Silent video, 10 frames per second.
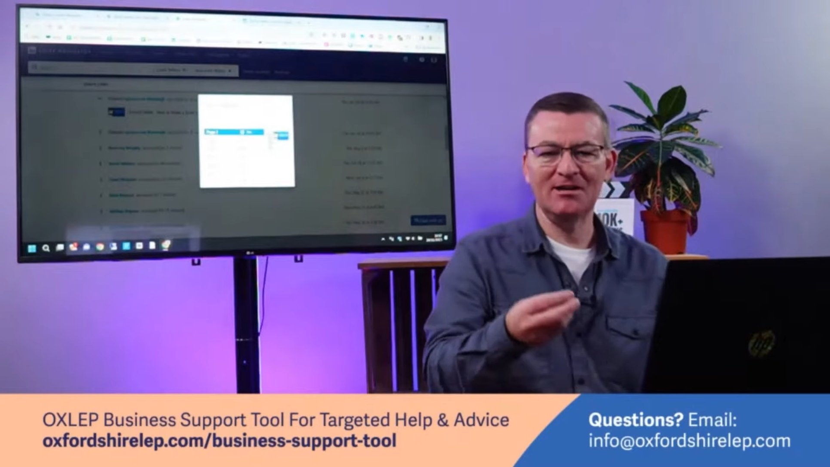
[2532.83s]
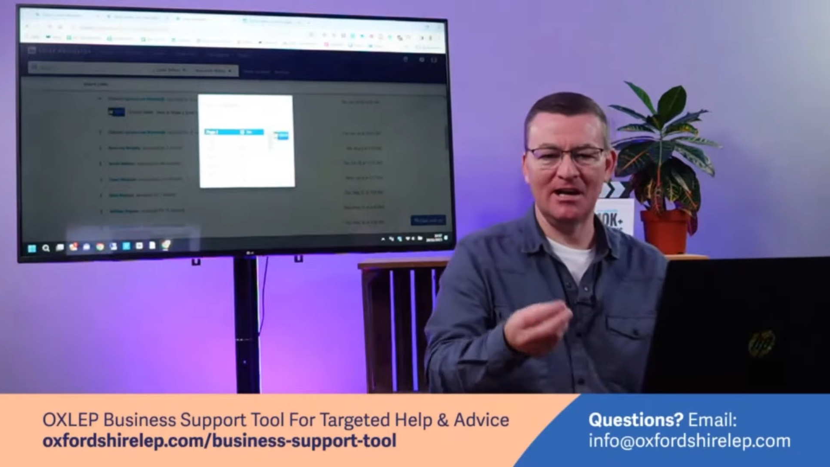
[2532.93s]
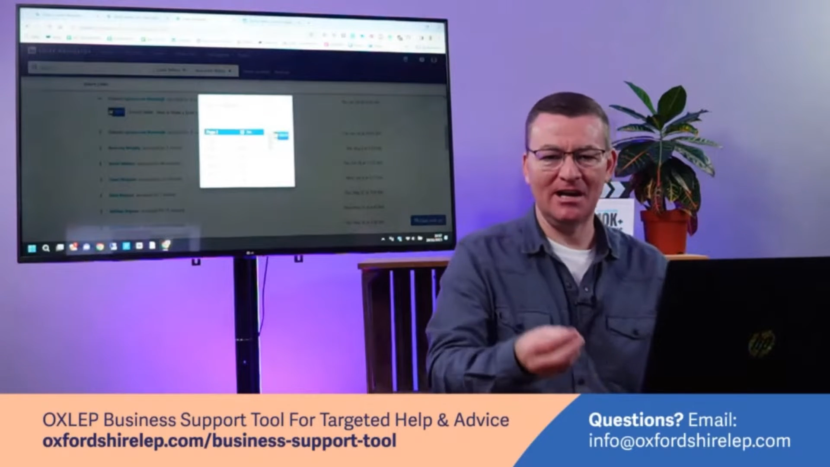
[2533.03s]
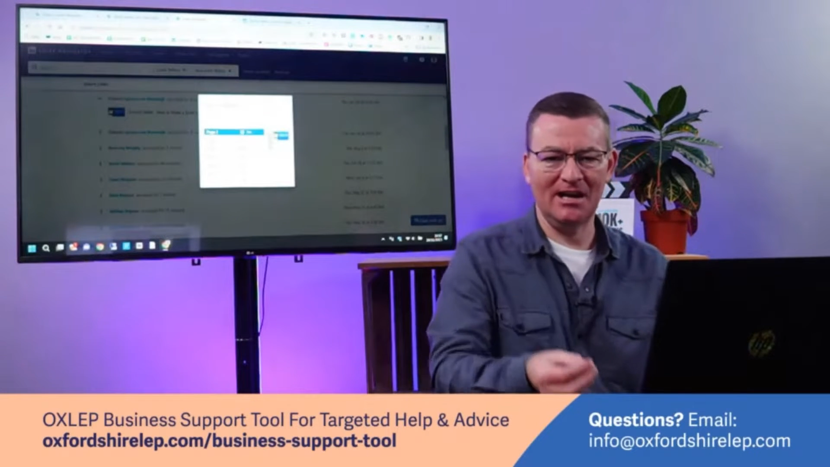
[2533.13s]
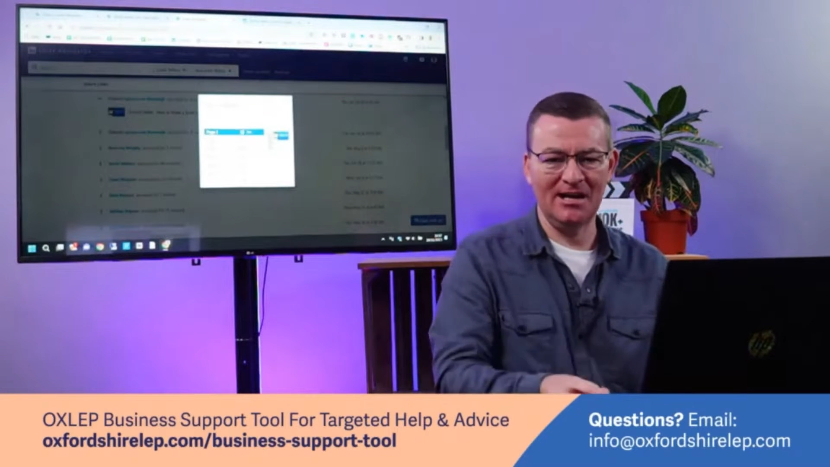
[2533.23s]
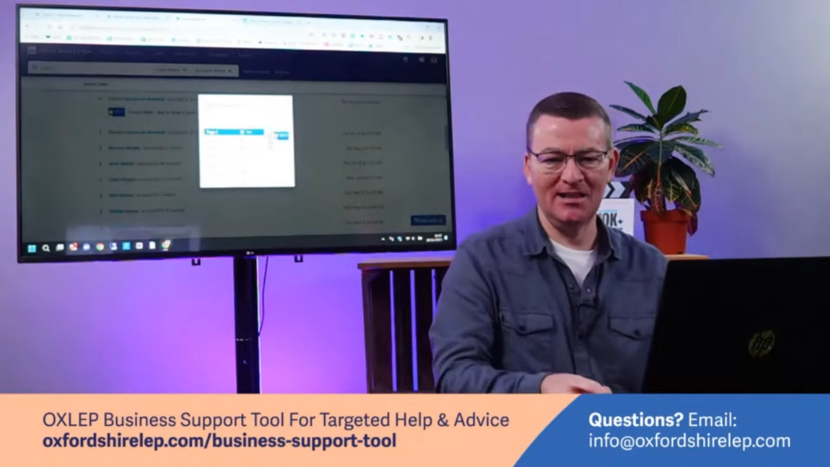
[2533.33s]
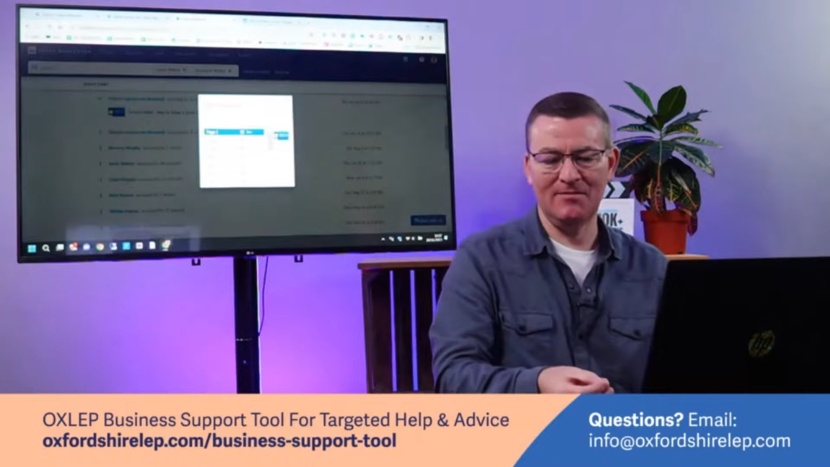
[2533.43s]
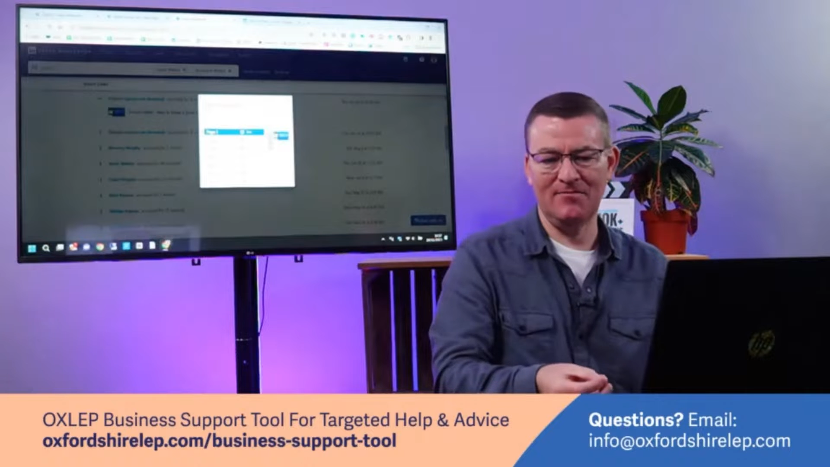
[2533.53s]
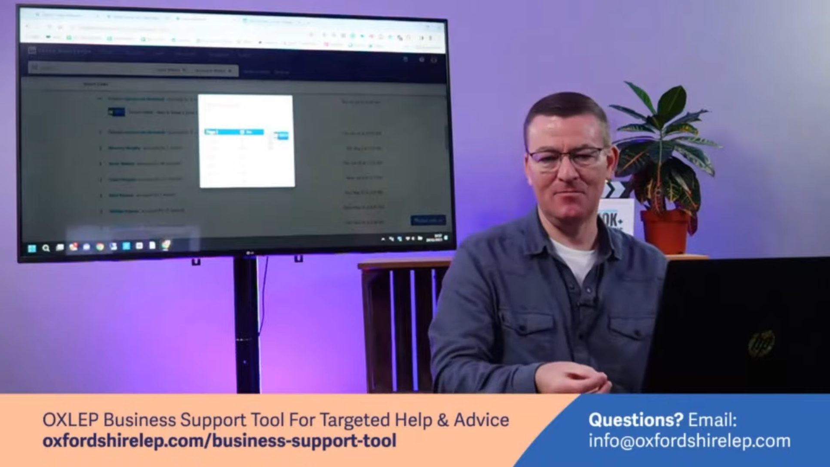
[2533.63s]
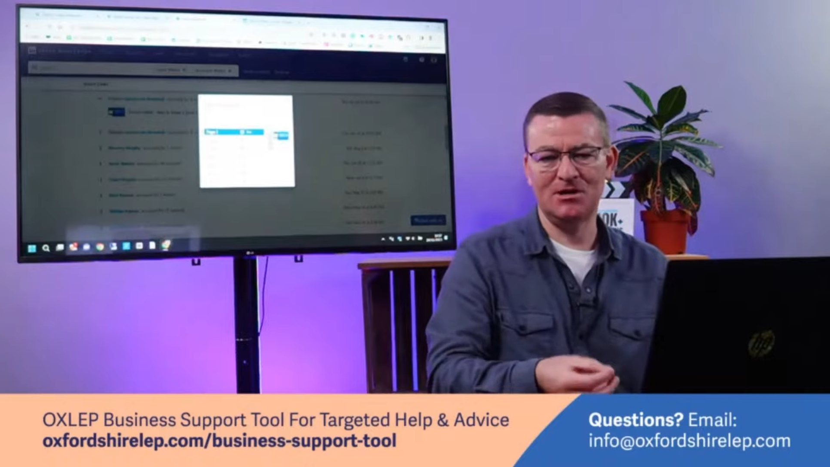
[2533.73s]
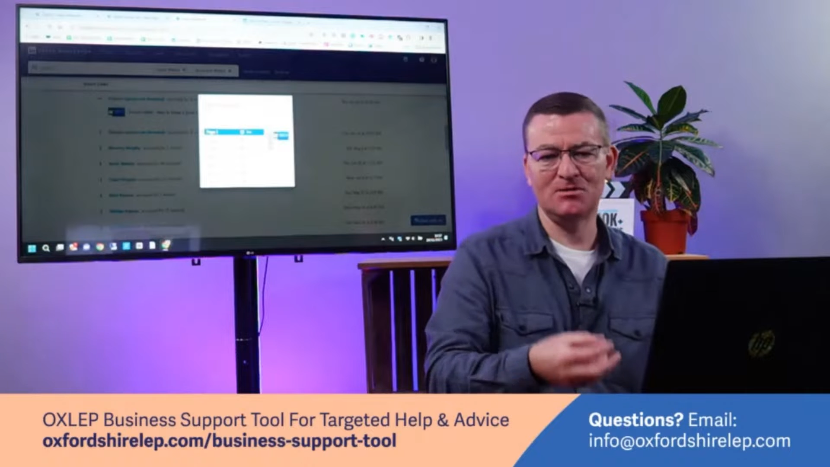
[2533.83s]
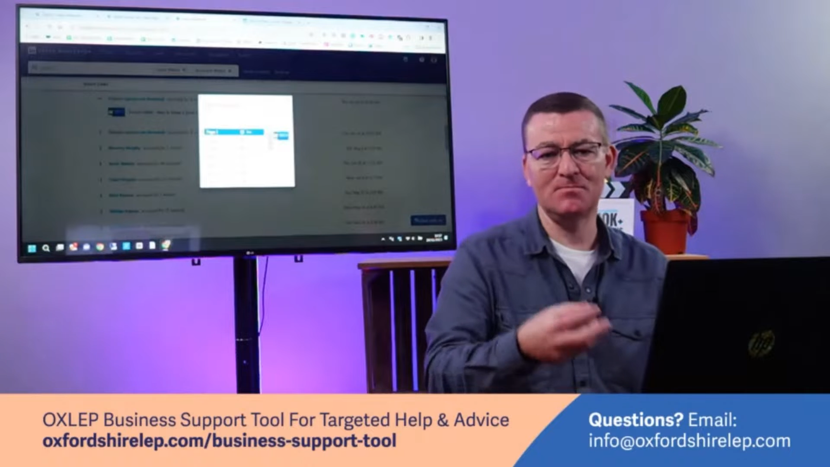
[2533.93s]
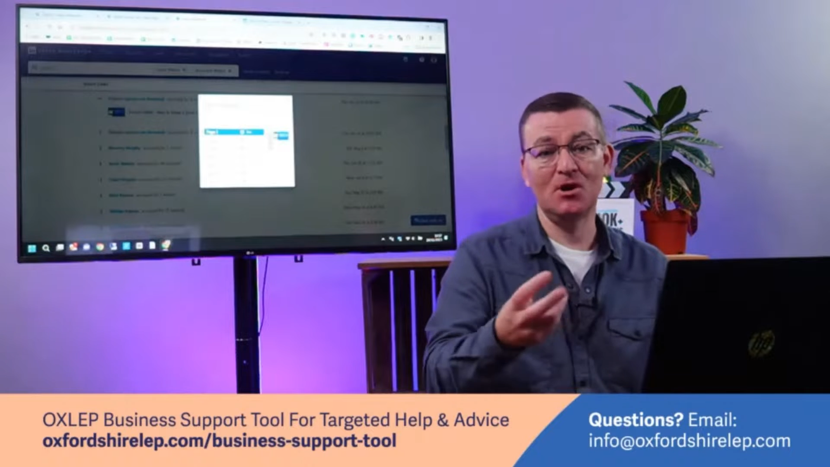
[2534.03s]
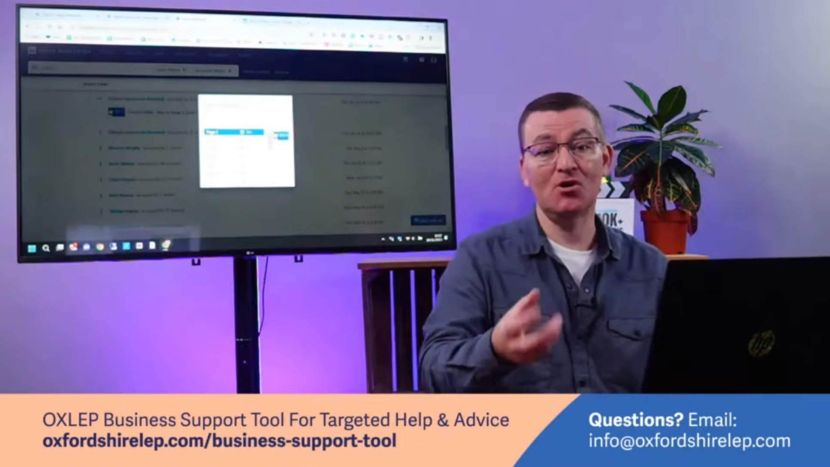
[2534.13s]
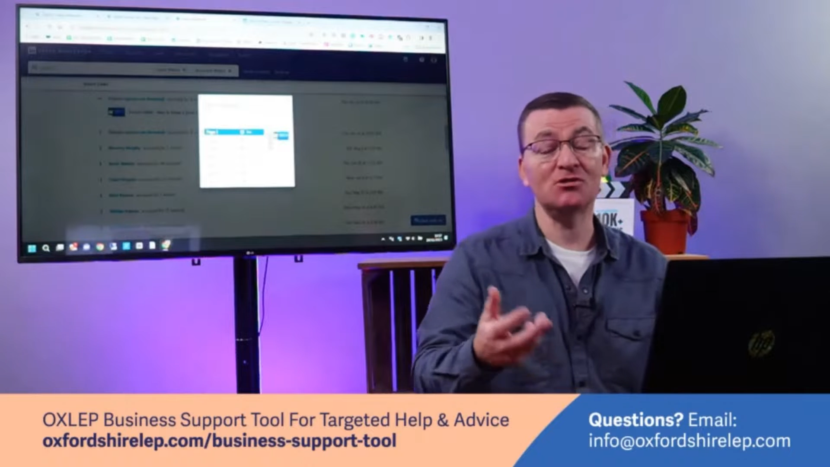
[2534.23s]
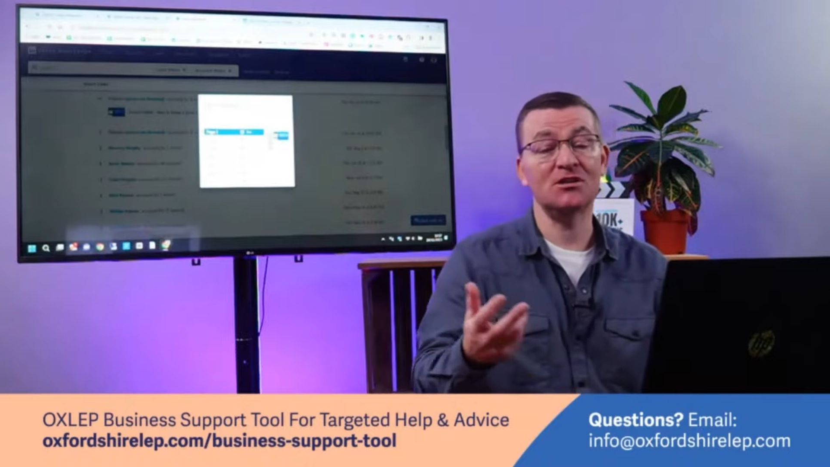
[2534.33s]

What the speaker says: taking in the information because